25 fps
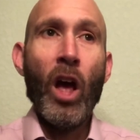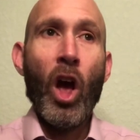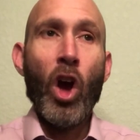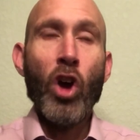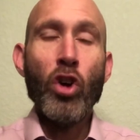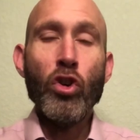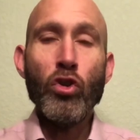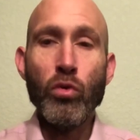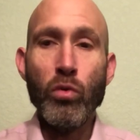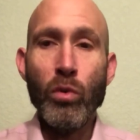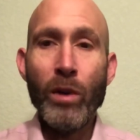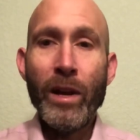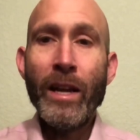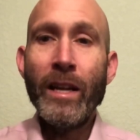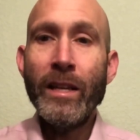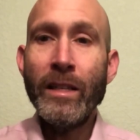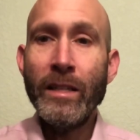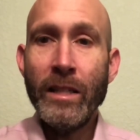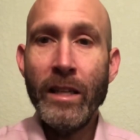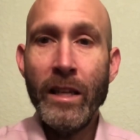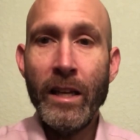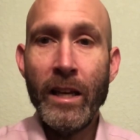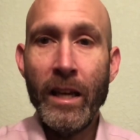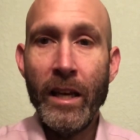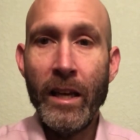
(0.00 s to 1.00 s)
green
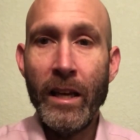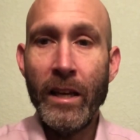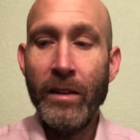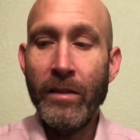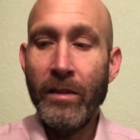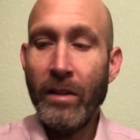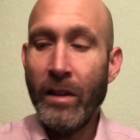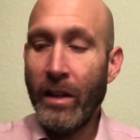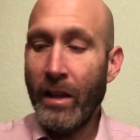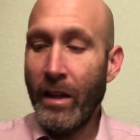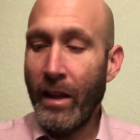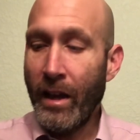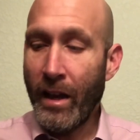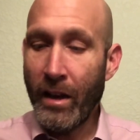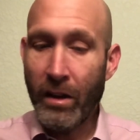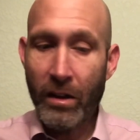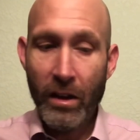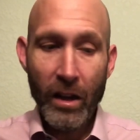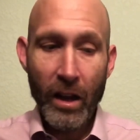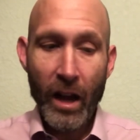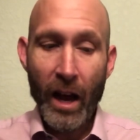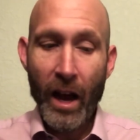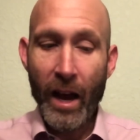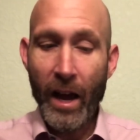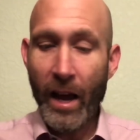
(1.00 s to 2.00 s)
tea, and
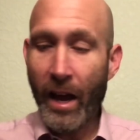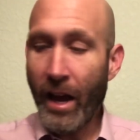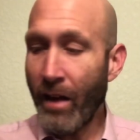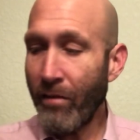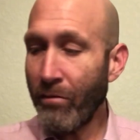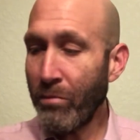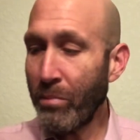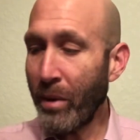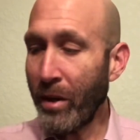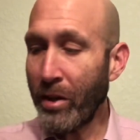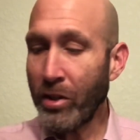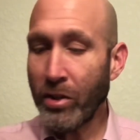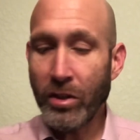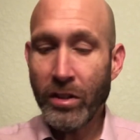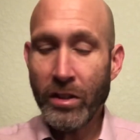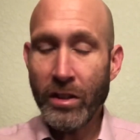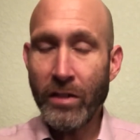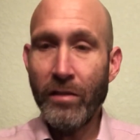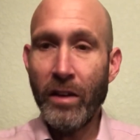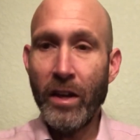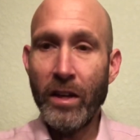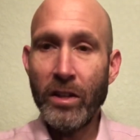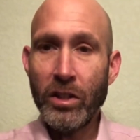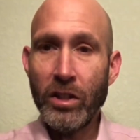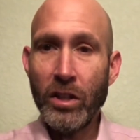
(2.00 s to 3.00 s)
I have pictures of
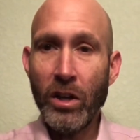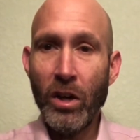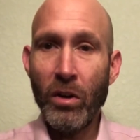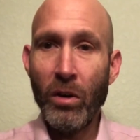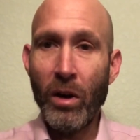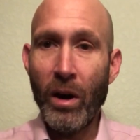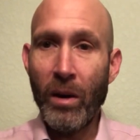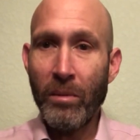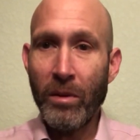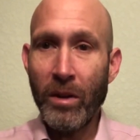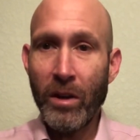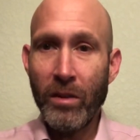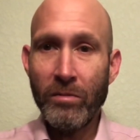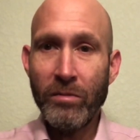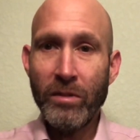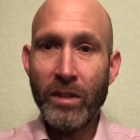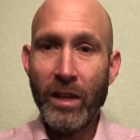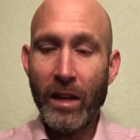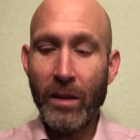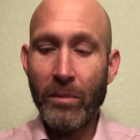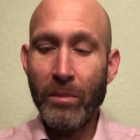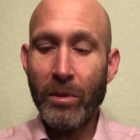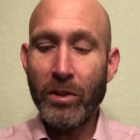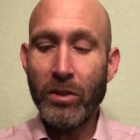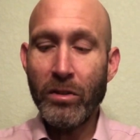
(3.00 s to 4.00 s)
each. So I'm going to take
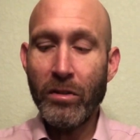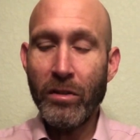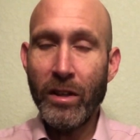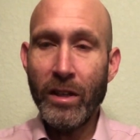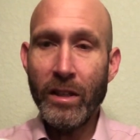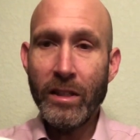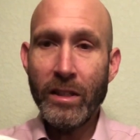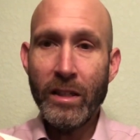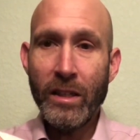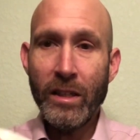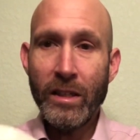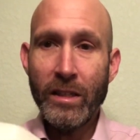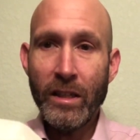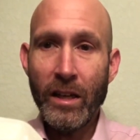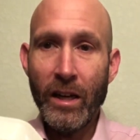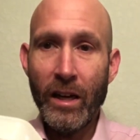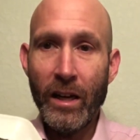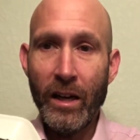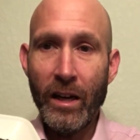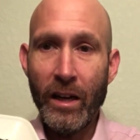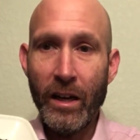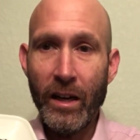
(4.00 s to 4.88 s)
a picture. This is a